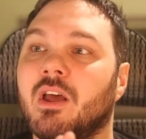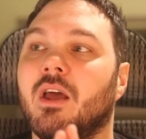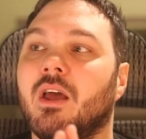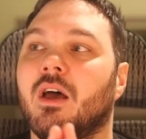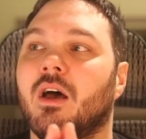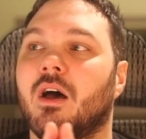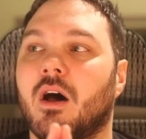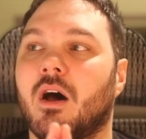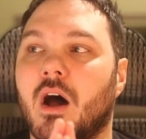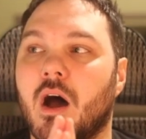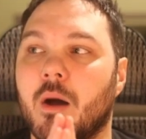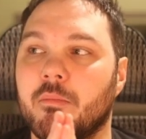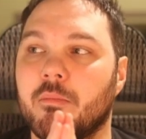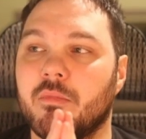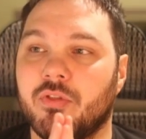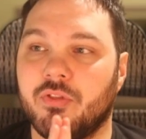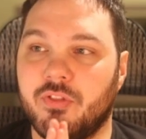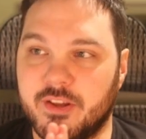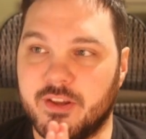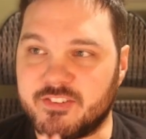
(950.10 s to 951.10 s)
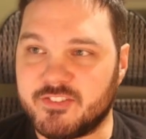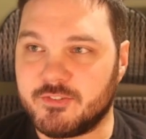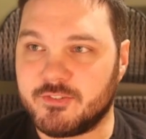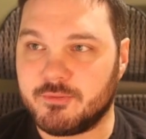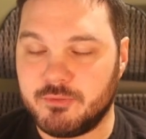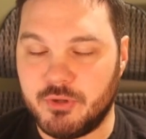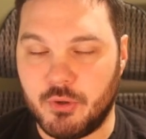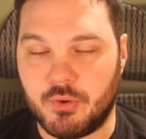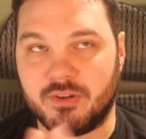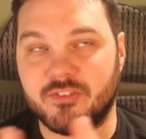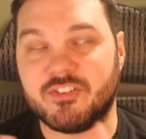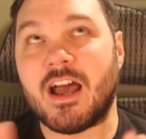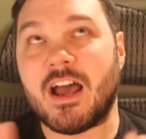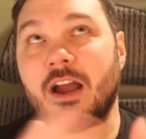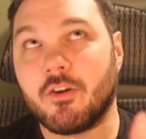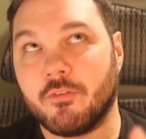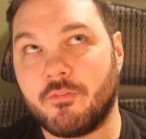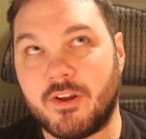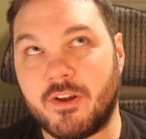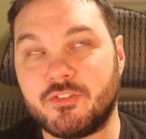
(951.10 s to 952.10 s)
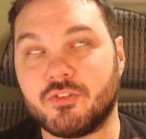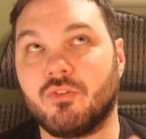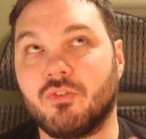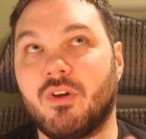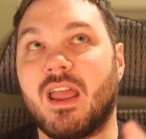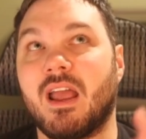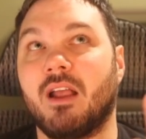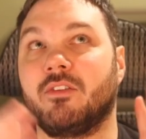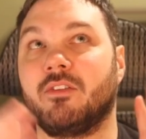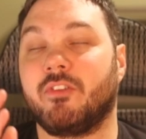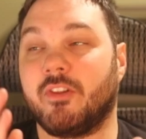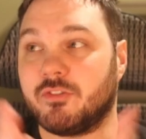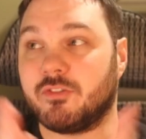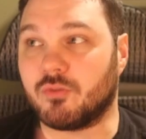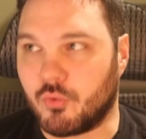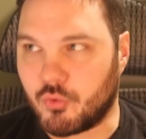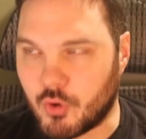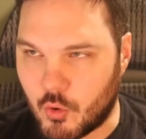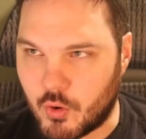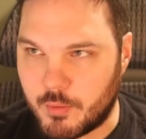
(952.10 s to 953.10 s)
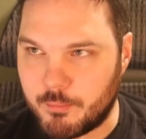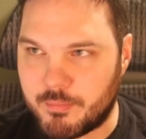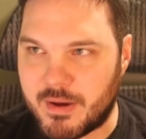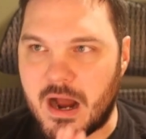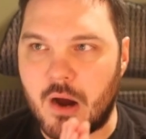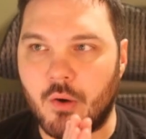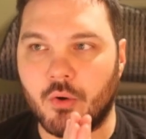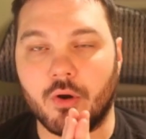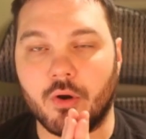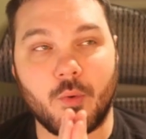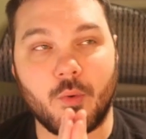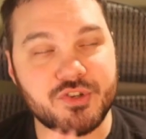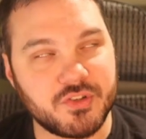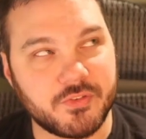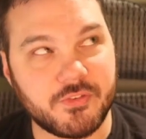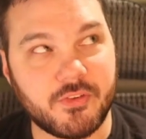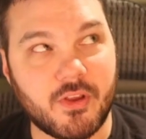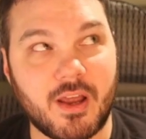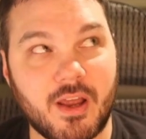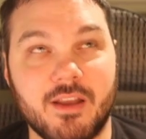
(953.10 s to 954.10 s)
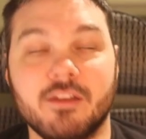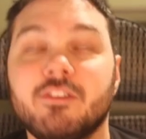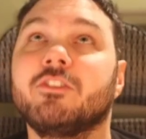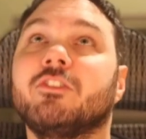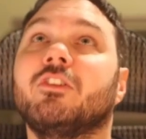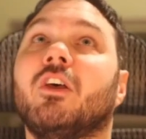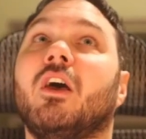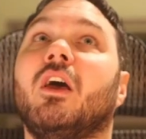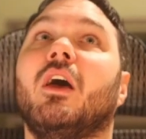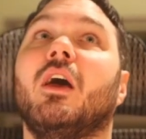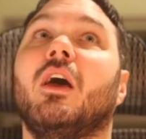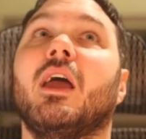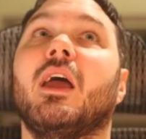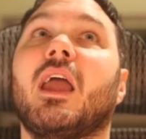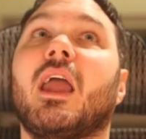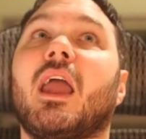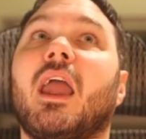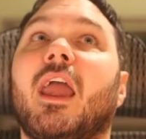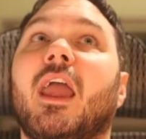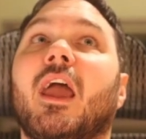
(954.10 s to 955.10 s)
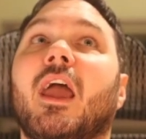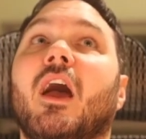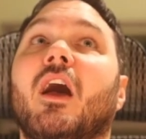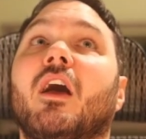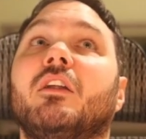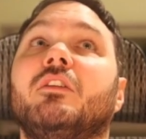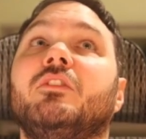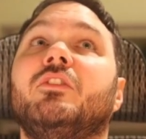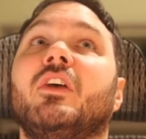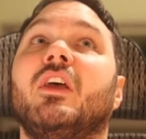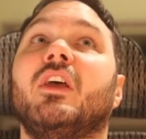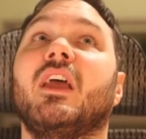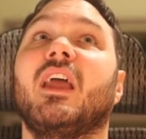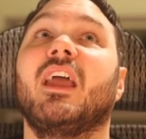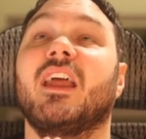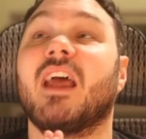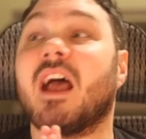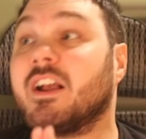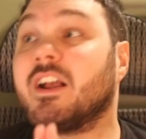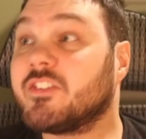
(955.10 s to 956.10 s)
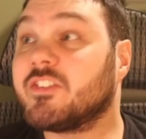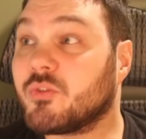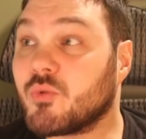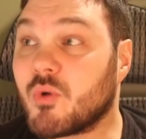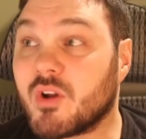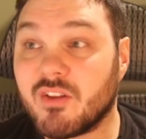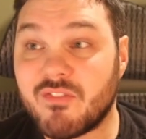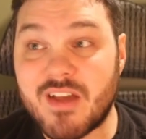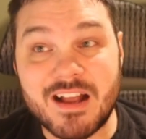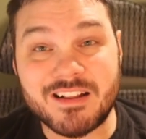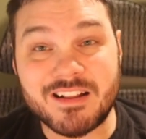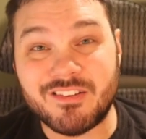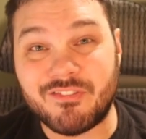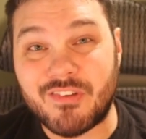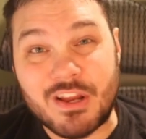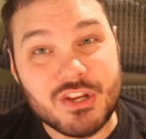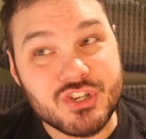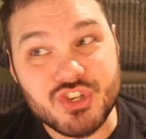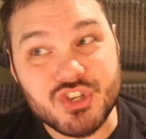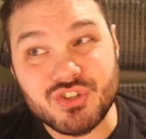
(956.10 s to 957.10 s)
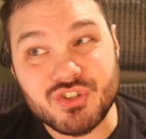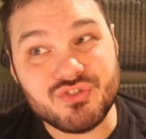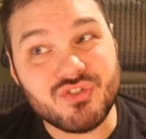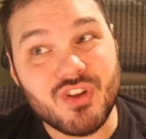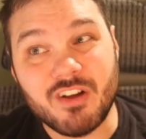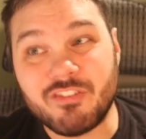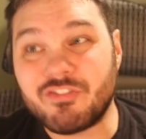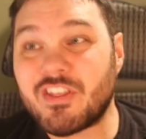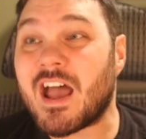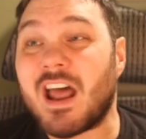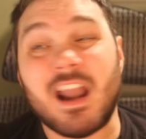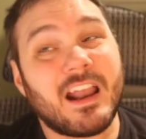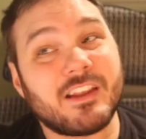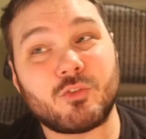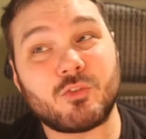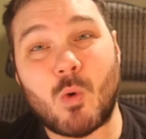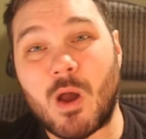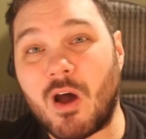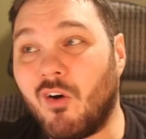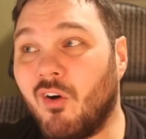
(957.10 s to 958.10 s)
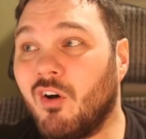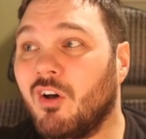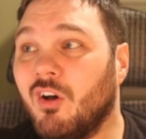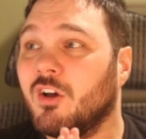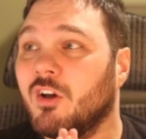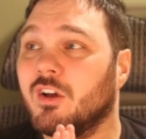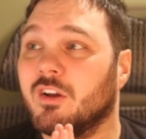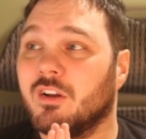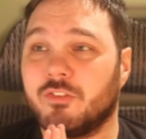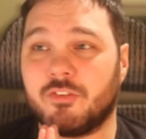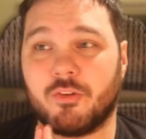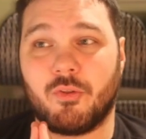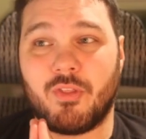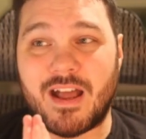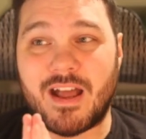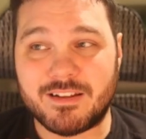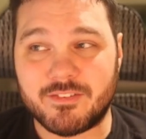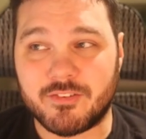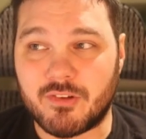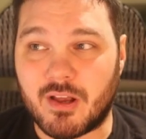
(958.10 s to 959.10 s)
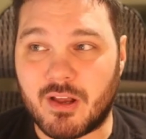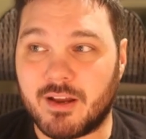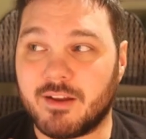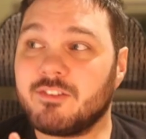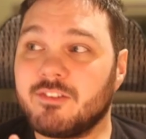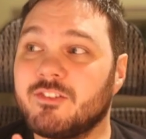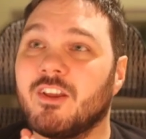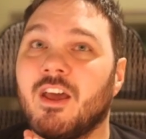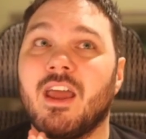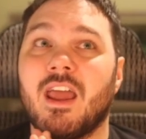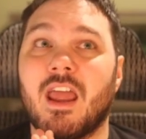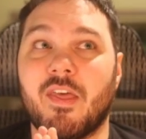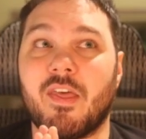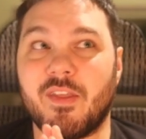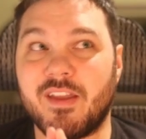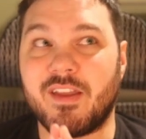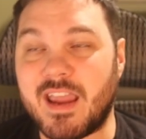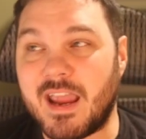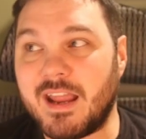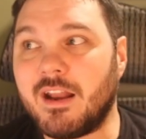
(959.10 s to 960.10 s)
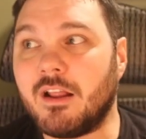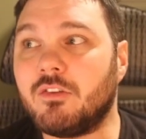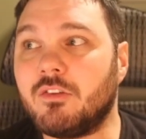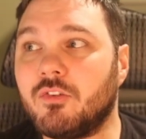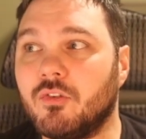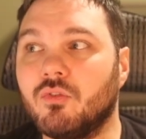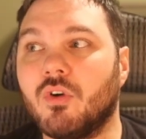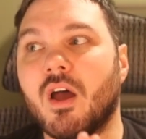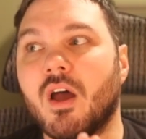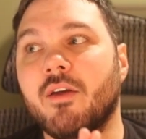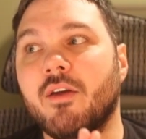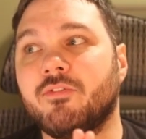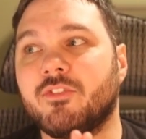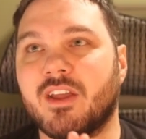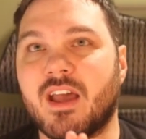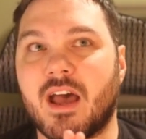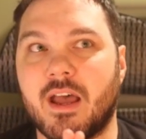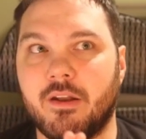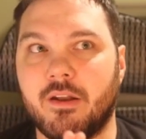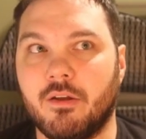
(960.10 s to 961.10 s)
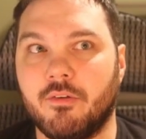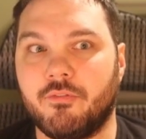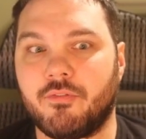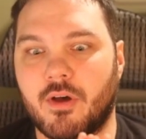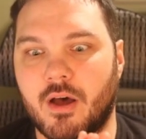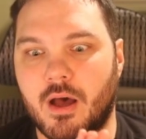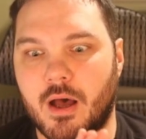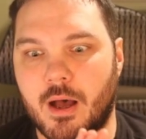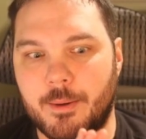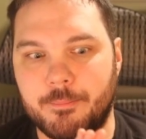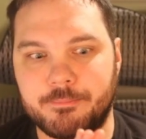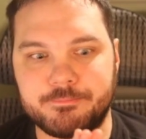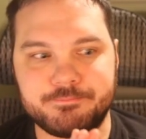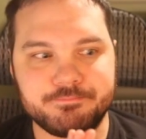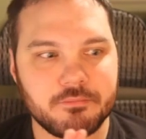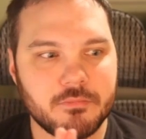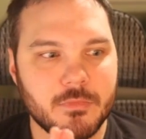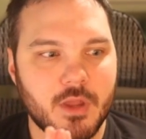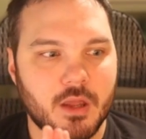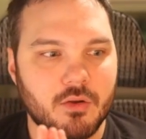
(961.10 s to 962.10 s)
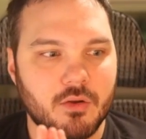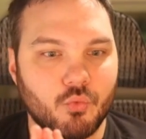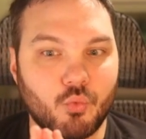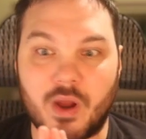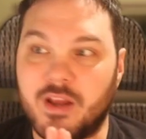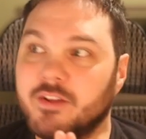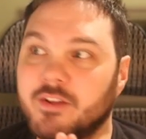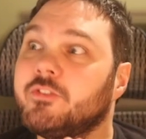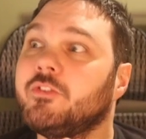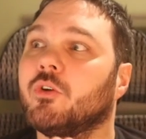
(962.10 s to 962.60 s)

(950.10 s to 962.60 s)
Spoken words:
you can sacrifice your lands. This will grow in power, which is nice. And it has threat of activation of that as well, so that's nice. And the gaining 2 life to kind of race your